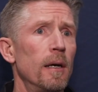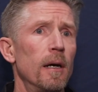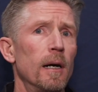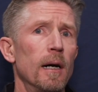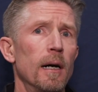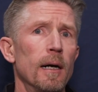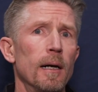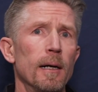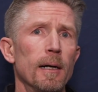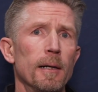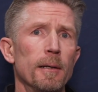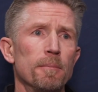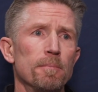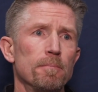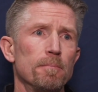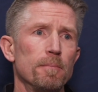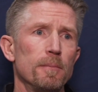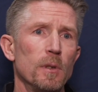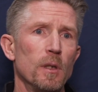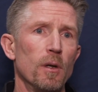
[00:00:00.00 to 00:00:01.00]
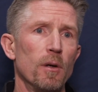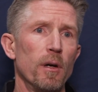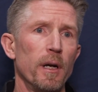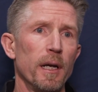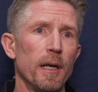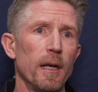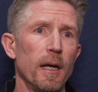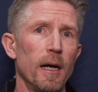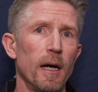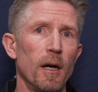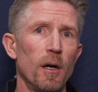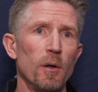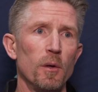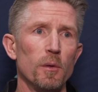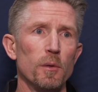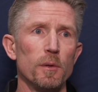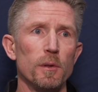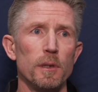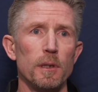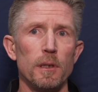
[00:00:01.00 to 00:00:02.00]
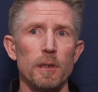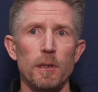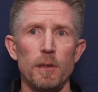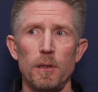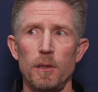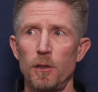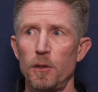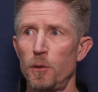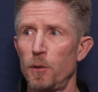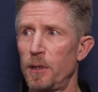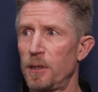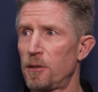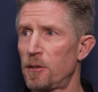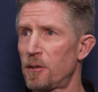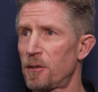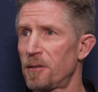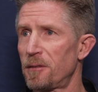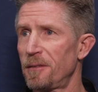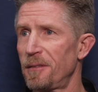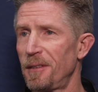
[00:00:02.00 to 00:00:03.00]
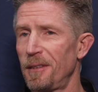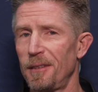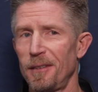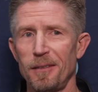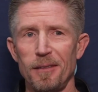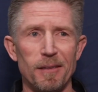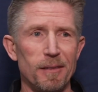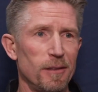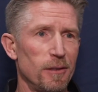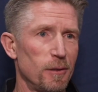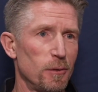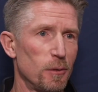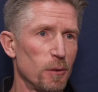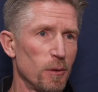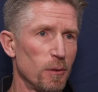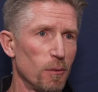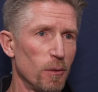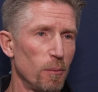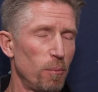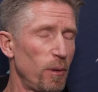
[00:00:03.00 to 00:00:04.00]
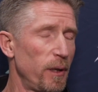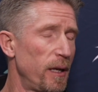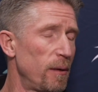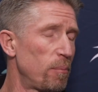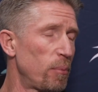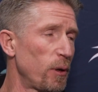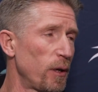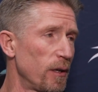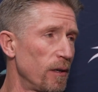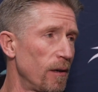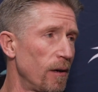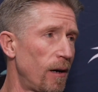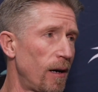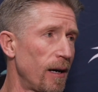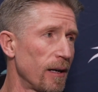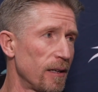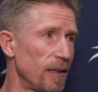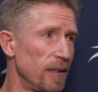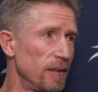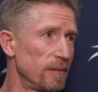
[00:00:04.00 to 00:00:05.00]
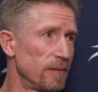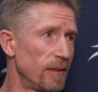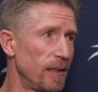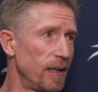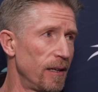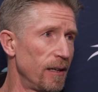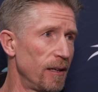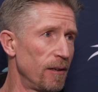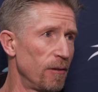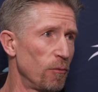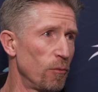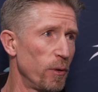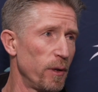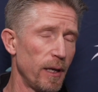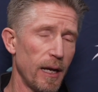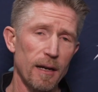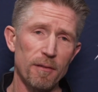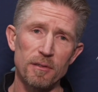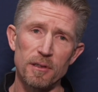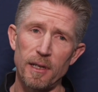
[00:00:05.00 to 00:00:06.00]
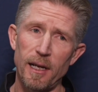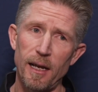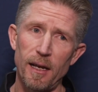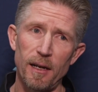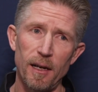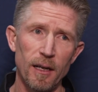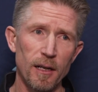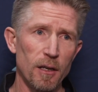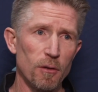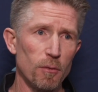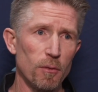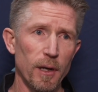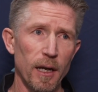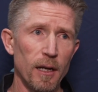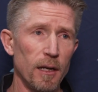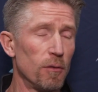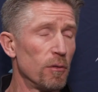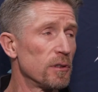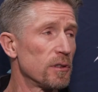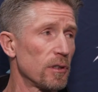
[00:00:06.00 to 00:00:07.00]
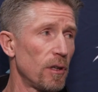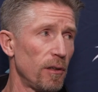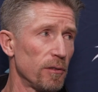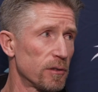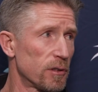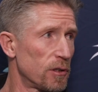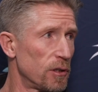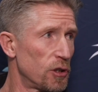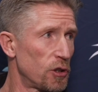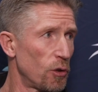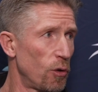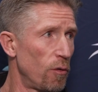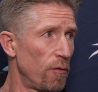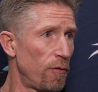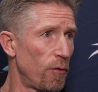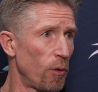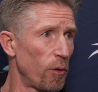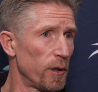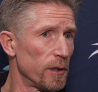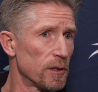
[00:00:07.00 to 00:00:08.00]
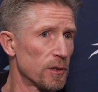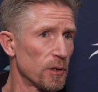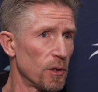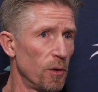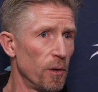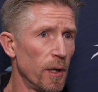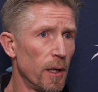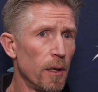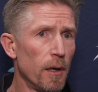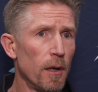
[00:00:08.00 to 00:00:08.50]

um, you know, right now, you know, is you know we're, we're playing pretty good hockey, and we haven't had any any results to show for it. So